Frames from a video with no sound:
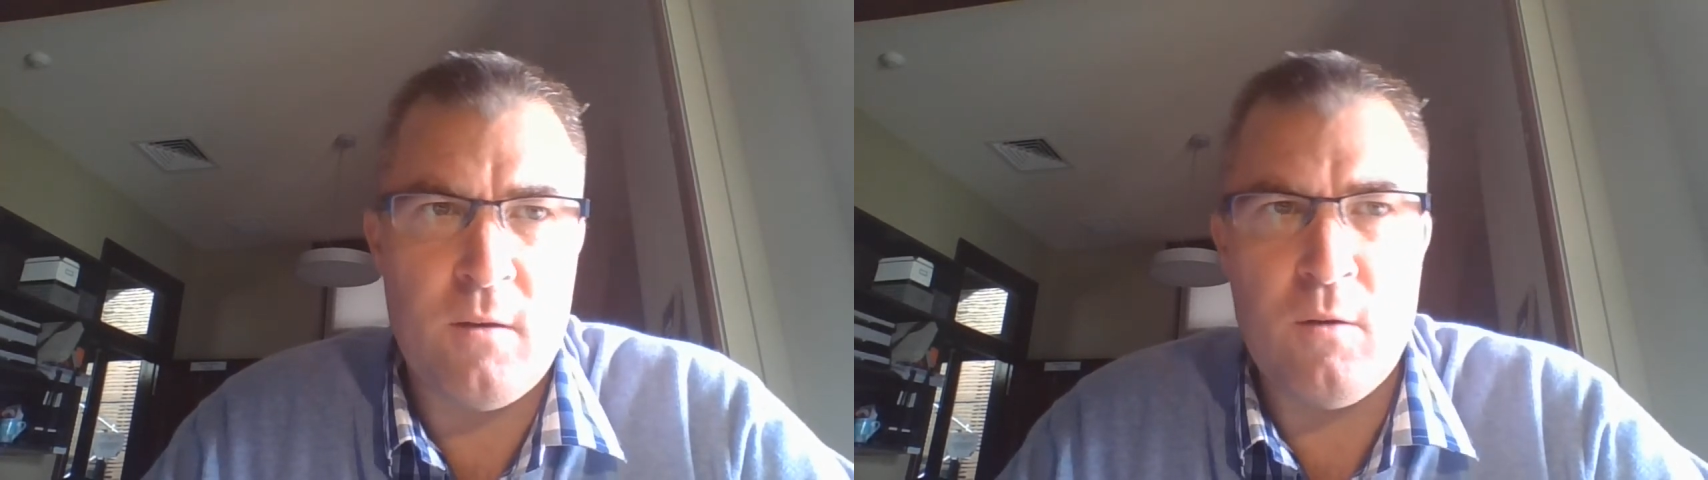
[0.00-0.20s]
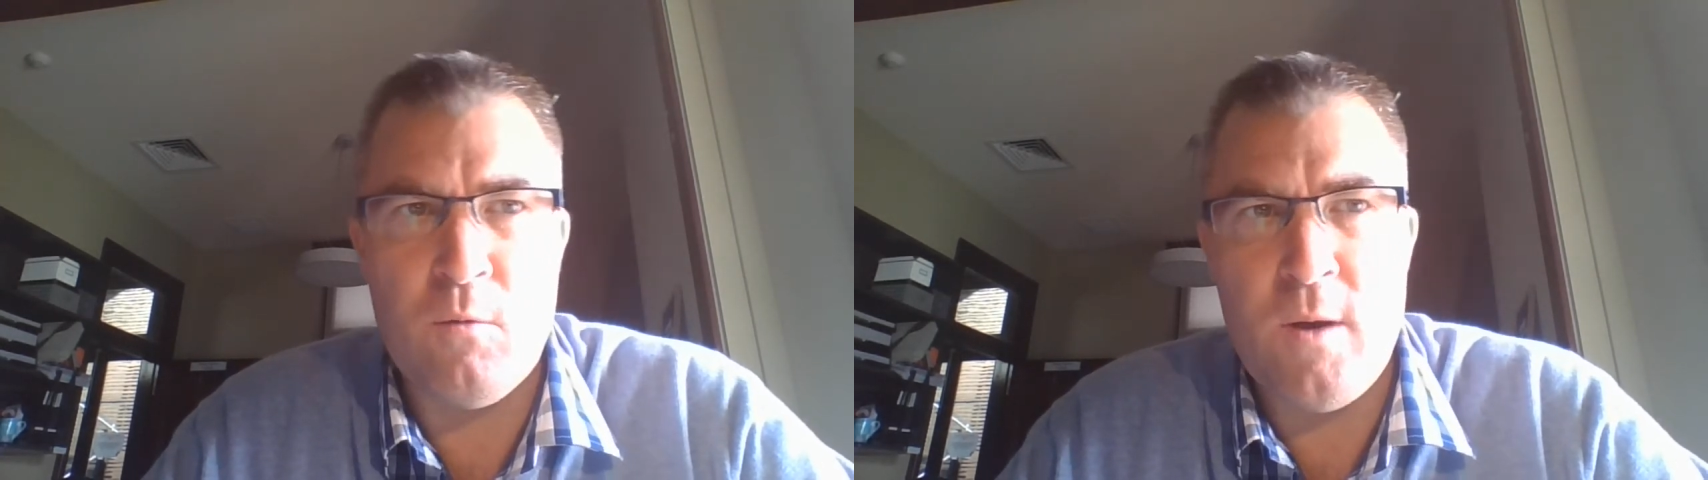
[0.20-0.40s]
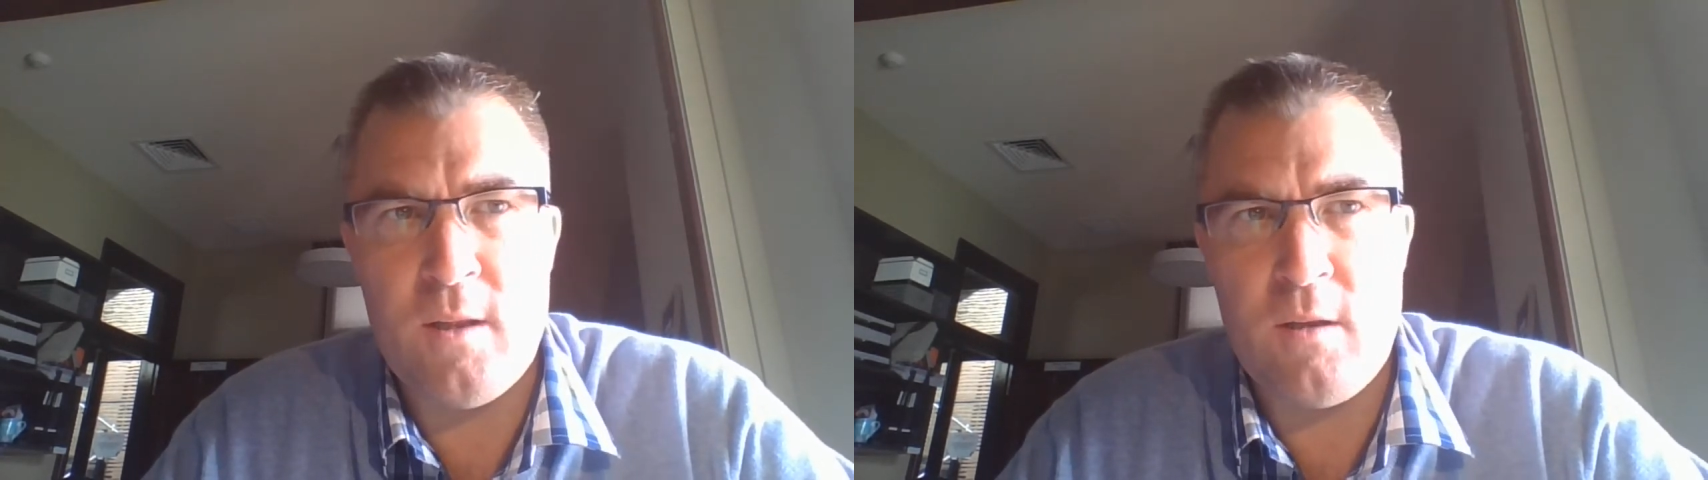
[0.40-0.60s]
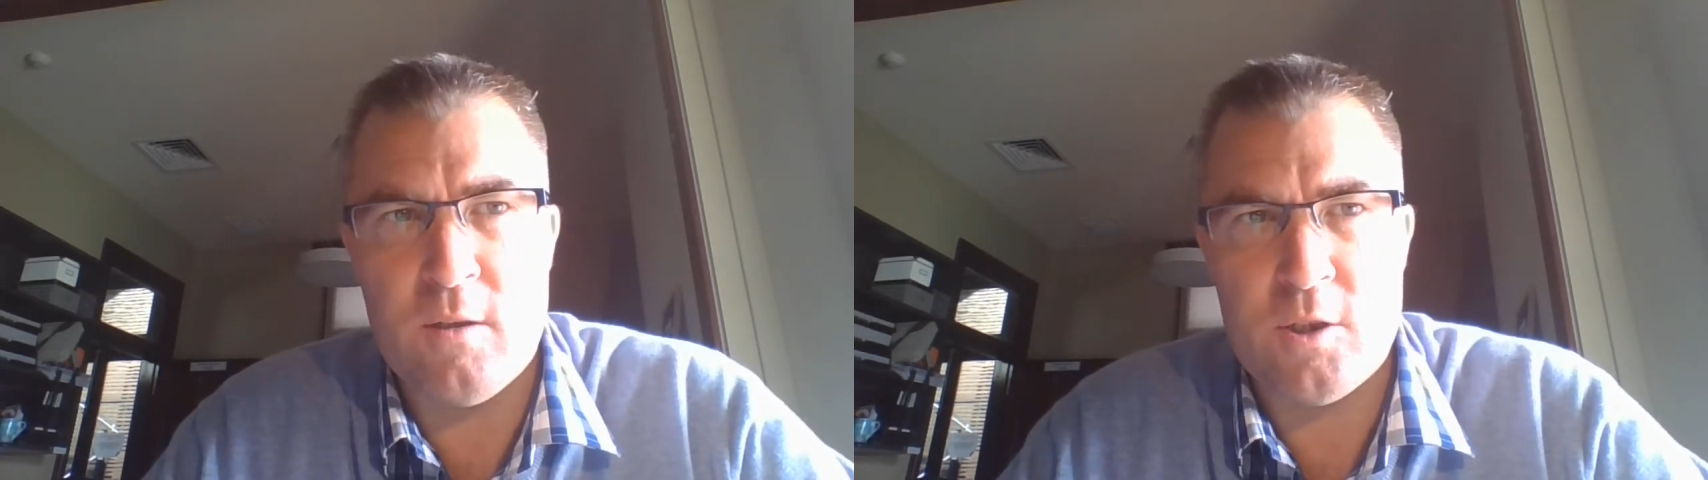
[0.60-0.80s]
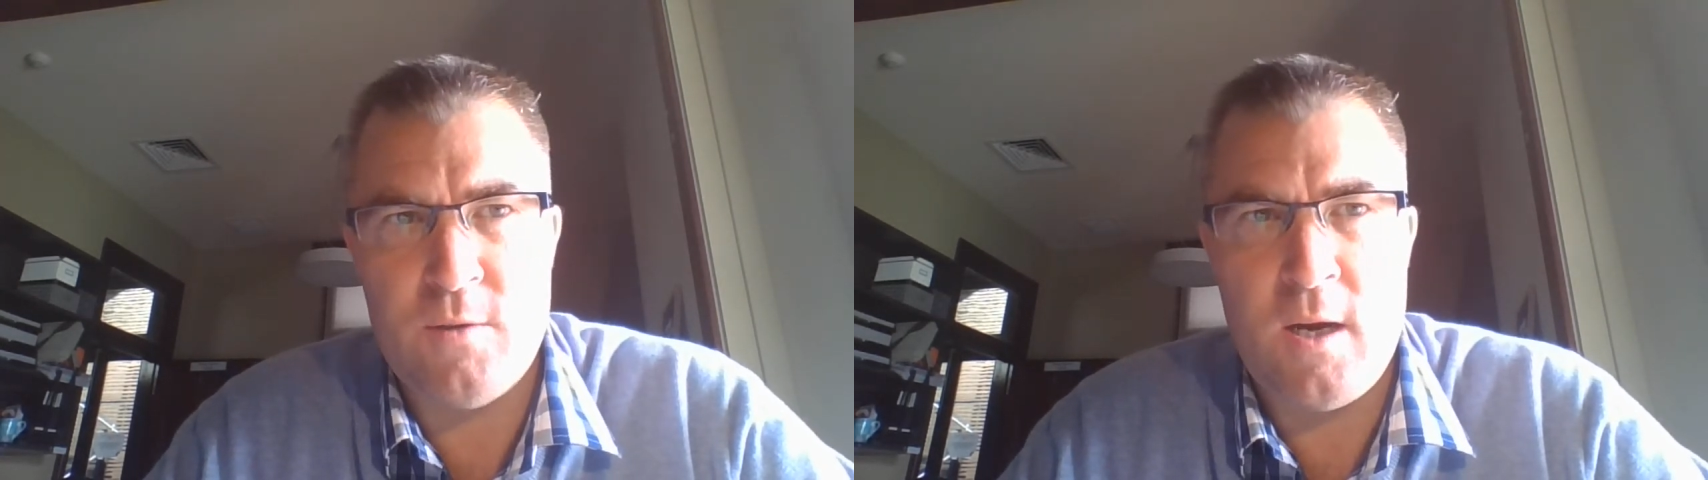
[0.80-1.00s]
or whether the
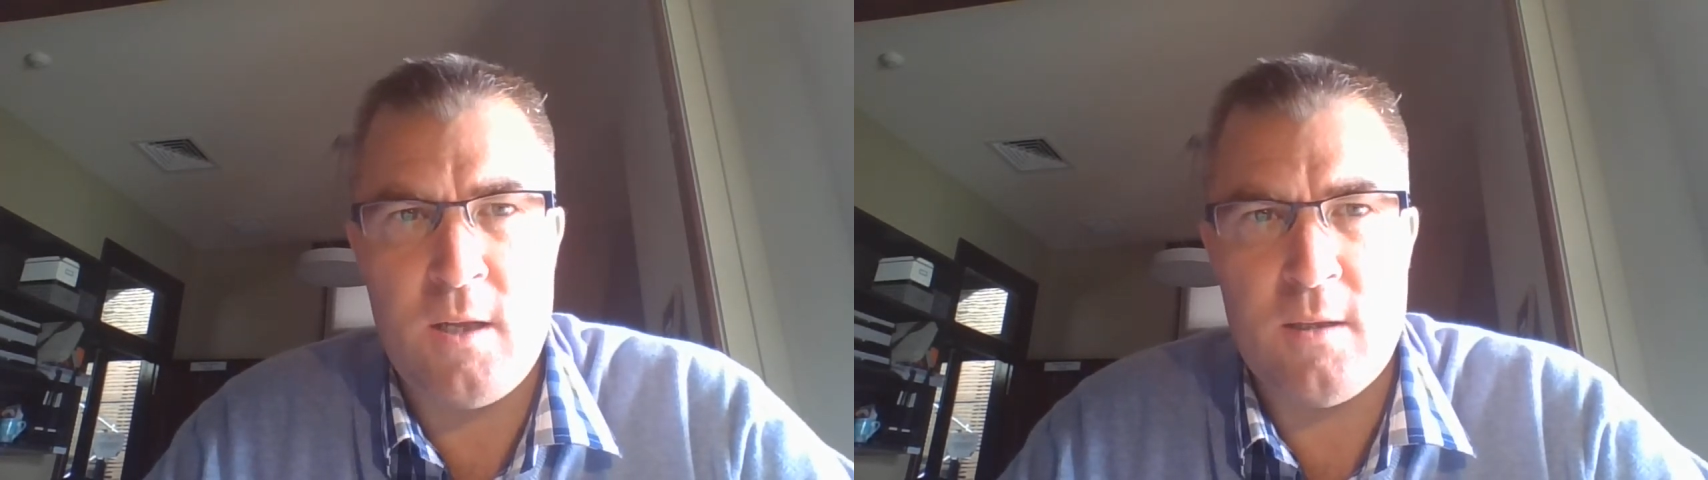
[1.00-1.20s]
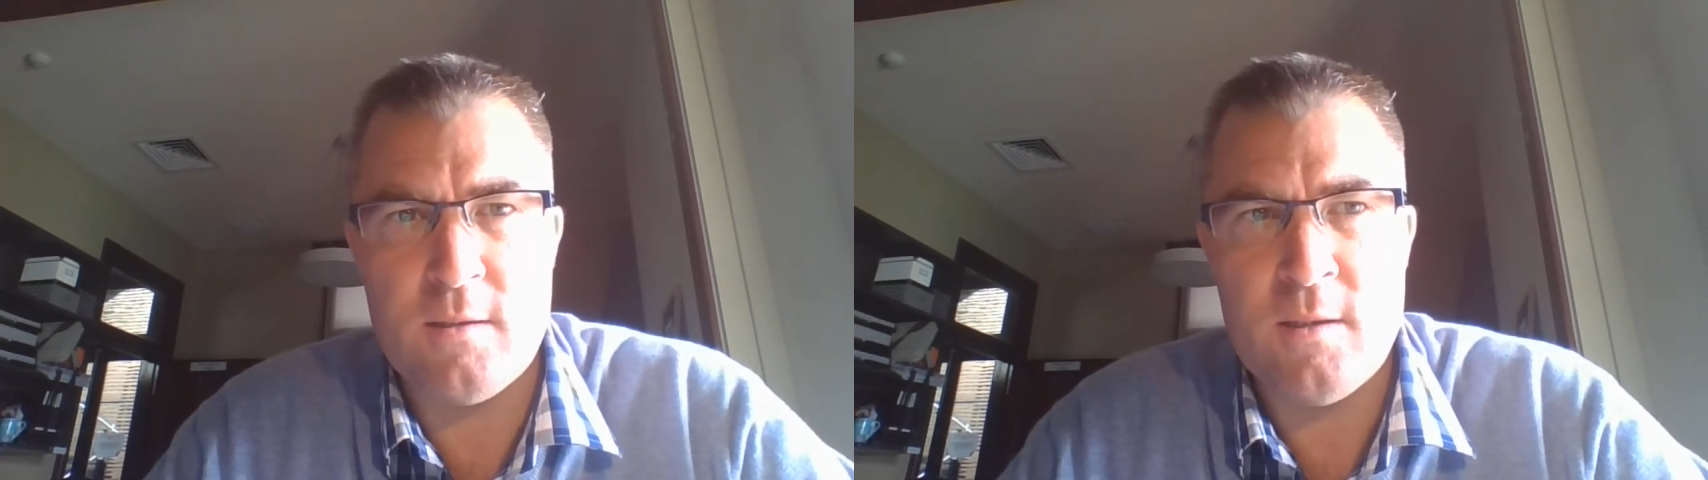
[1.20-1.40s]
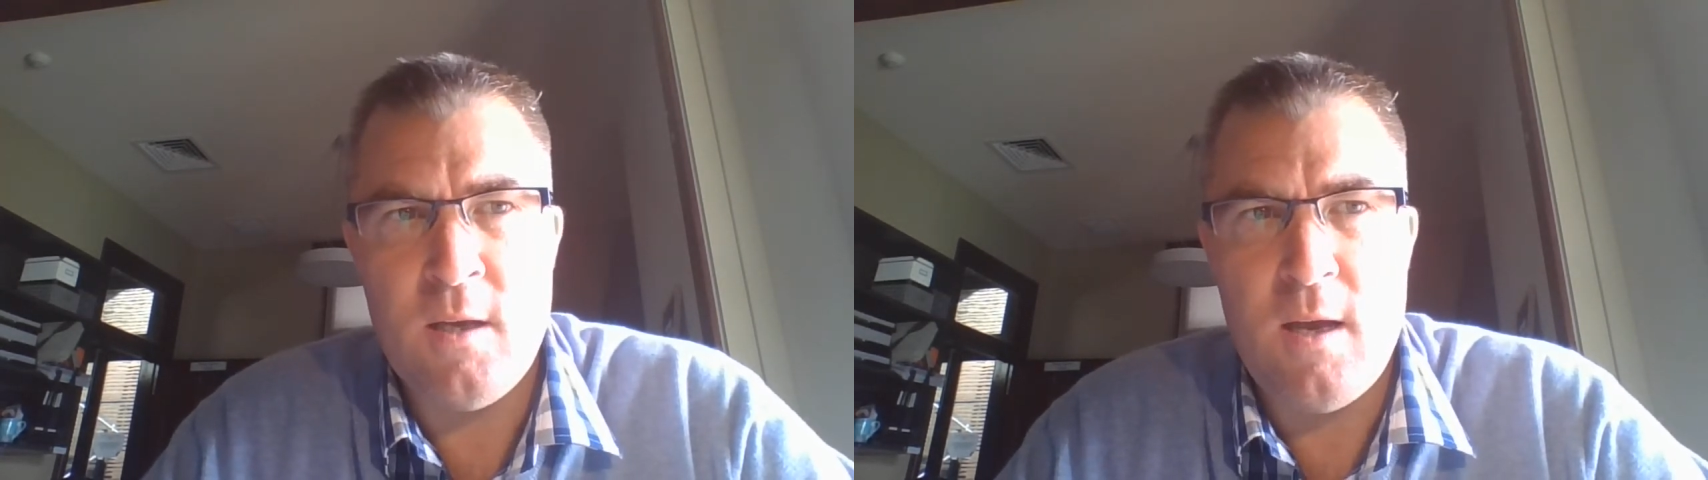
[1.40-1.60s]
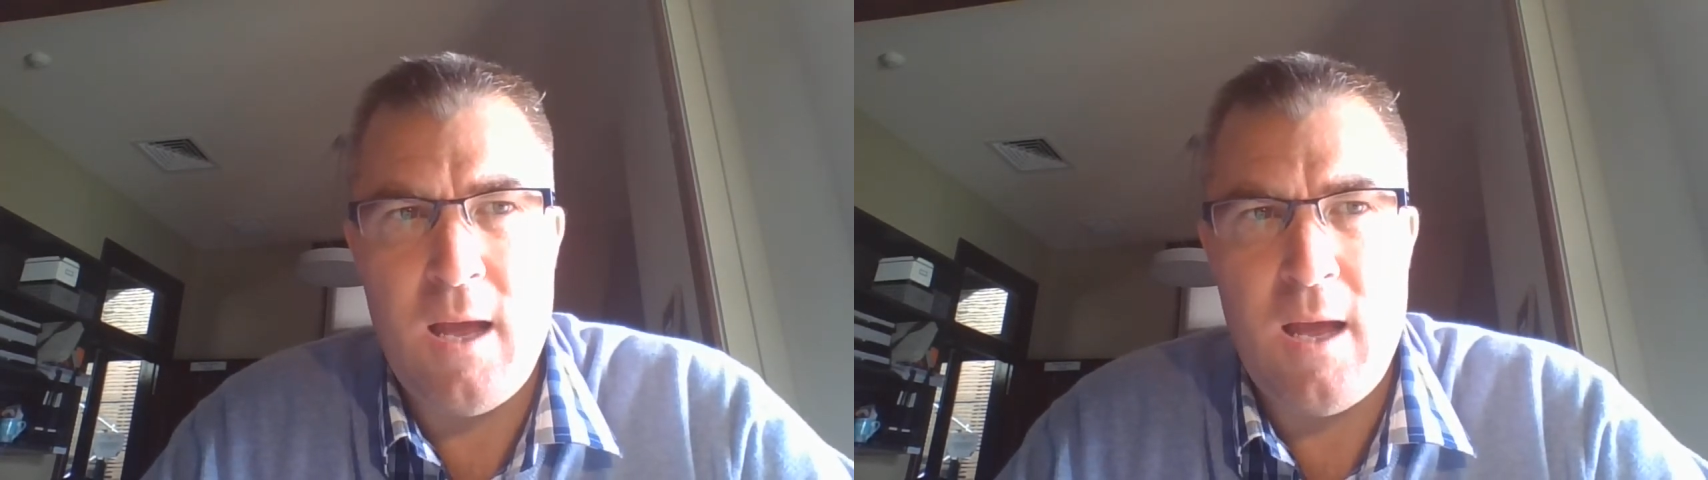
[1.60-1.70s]
Australians